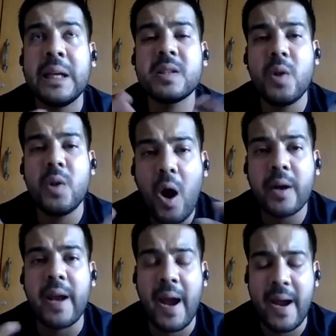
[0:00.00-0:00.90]
it's
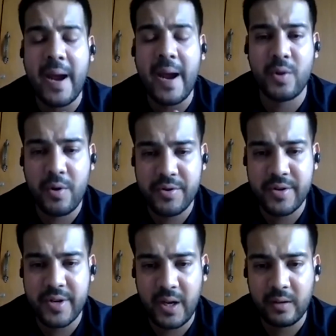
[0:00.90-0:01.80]
not
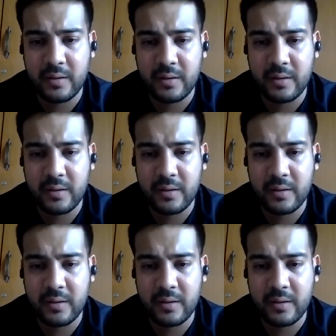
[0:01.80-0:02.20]
hands-on training.